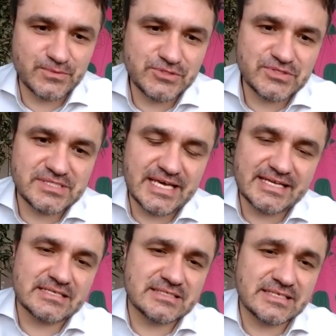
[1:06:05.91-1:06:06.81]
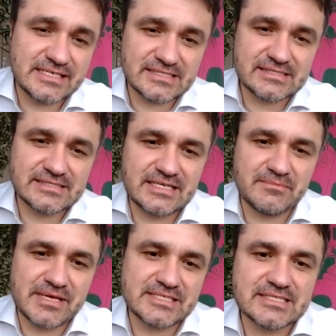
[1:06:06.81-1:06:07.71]
would you say that his
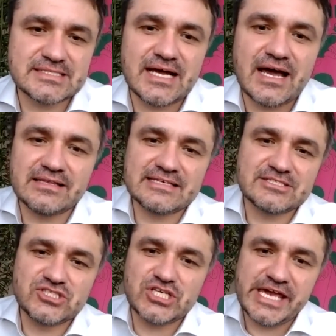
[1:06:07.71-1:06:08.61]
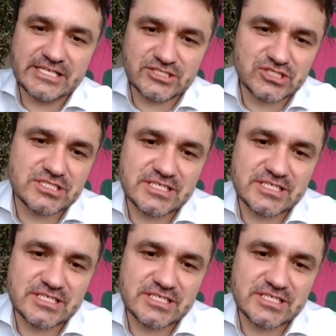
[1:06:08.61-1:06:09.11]
cinematic style has changed,